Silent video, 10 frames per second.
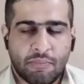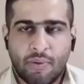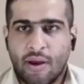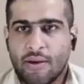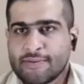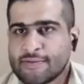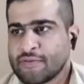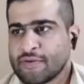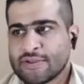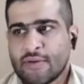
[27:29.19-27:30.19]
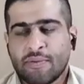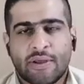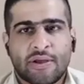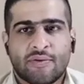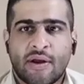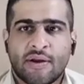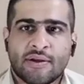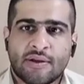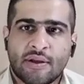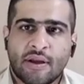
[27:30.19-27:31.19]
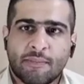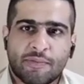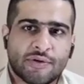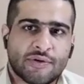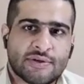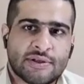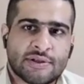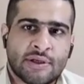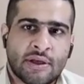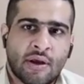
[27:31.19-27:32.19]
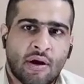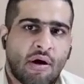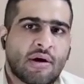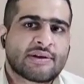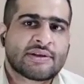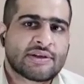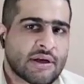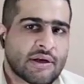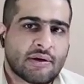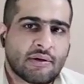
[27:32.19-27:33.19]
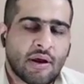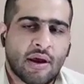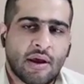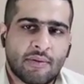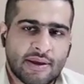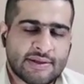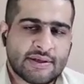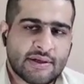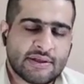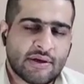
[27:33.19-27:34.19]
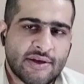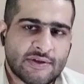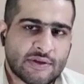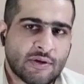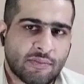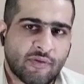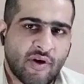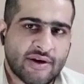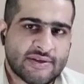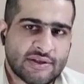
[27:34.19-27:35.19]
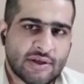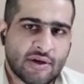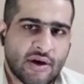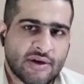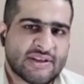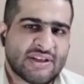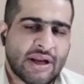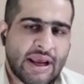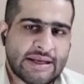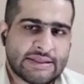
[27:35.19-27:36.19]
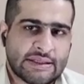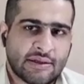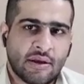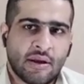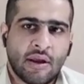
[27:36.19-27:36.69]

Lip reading: So, for example, Iran produces oxygen, a certain isotope of oxygen, oxygen 18,